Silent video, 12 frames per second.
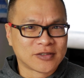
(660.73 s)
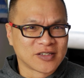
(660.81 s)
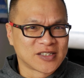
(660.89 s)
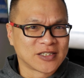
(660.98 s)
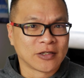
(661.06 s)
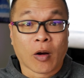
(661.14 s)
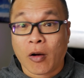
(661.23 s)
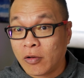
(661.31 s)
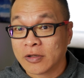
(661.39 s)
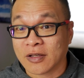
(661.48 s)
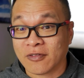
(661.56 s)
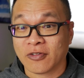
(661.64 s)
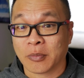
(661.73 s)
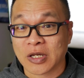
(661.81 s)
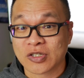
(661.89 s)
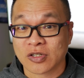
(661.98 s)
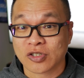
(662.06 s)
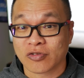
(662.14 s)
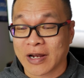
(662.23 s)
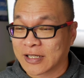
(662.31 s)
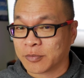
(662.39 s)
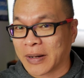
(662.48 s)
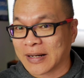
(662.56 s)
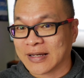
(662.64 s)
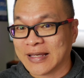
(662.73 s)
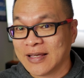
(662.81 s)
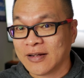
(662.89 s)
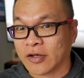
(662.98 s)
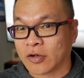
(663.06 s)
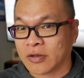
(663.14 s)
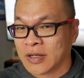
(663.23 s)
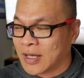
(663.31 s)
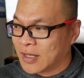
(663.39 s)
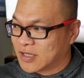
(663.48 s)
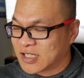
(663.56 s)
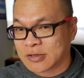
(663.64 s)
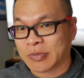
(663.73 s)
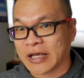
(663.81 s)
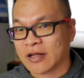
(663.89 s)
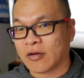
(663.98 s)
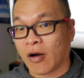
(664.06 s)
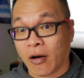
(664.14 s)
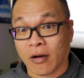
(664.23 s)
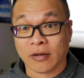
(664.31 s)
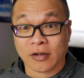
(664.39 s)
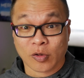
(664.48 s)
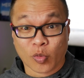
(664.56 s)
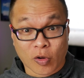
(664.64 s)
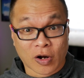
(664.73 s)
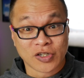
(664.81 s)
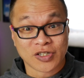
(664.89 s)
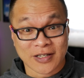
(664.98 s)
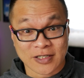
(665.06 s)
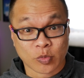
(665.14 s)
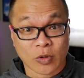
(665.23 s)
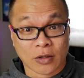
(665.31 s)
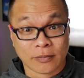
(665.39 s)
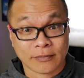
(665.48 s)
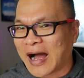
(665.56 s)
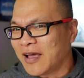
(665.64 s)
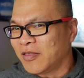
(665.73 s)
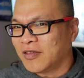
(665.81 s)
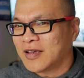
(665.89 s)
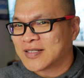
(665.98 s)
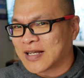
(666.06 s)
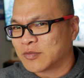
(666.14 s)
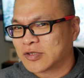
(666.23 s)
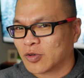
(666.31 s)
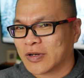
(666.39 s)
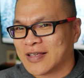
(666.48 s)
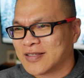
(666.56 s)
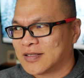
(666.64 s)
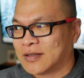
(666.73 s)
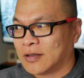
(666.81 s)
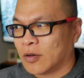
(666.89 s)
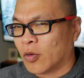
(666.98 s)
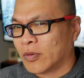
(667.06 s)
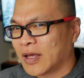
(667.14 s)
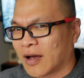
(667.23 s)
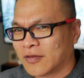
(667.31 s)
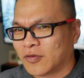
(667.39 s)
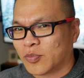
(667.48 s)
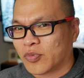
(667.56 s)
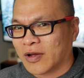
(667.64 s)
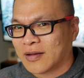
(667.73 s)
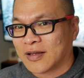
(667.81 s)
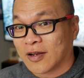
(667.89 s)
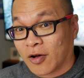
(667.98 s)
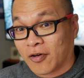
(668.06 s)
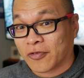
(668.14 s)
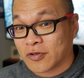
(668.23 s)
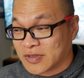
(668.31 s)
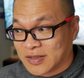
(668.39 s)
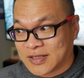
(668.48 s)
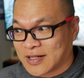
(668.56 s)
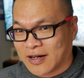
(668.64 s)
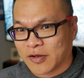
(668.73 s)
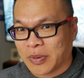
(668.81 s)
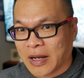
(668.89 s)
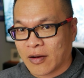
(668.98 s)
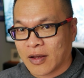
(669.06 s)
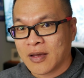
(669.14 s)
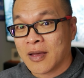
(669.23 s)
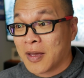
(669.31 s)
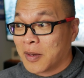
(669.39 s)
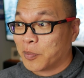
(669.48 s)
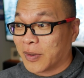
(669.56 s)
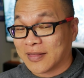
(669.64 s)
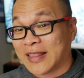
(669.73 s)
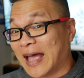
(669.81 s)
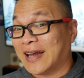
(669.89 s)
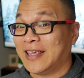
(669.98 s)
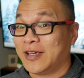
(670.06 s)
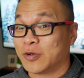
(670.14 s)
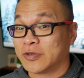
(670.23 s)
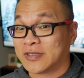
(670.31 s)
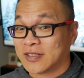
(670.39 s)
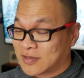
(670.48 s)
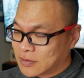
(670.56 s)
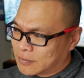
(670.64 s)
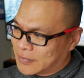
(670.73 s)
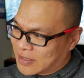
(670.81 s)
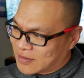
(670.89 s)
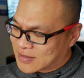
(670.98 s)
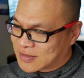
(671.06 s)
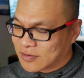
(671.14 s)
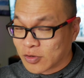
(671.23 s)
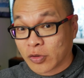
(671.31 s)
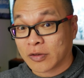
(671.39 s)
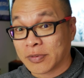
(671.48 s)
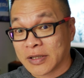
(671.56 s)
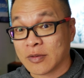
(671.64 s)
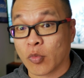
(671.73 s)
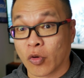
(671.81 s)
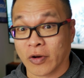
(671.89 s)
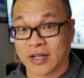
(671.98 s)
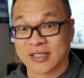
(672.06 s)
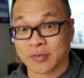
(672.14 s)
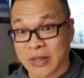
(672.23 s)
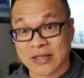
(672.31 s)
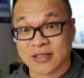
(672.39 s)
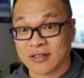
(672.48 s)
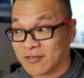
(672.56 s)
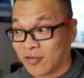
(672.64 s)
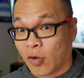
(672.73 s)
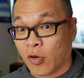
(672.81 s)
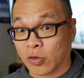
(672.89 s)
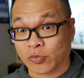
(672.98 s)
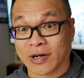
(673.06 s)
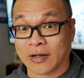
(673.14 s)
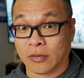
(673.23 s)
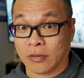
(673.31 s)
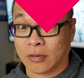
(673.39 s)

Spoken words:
to see all the information tracked by the Helio displayed on the watch as well. I think Samsung is the only other brand that offers this kind of pairing, but that ecosystem is notably more expensive all around.